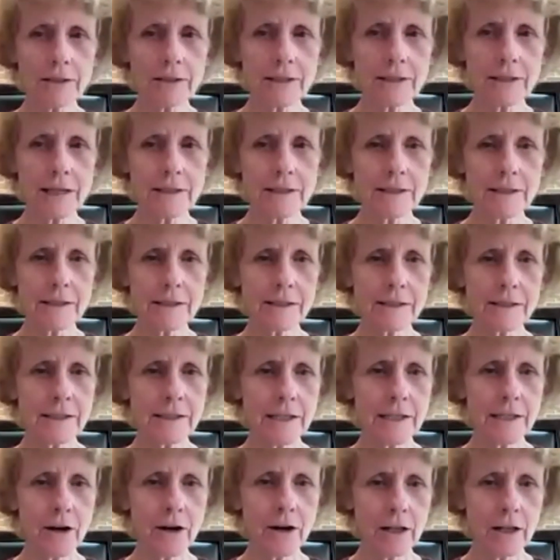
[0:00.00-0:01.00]
It's nice to
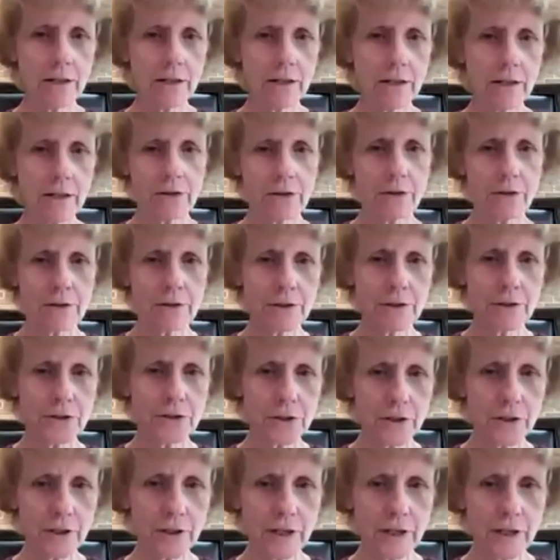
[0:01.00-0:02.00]
see all of you as
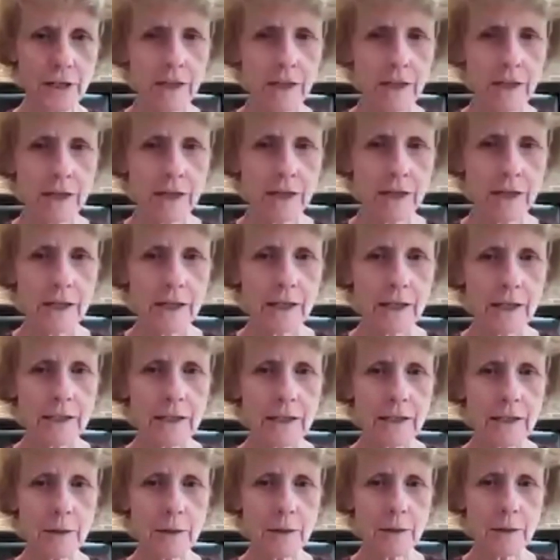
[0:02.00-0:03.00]
you're
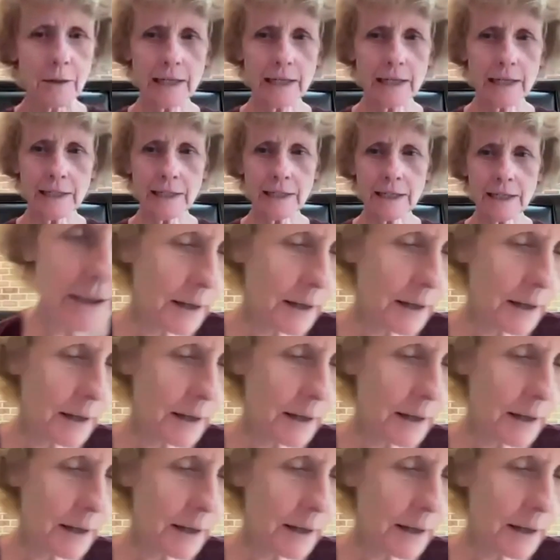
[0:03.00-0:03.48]
coming in.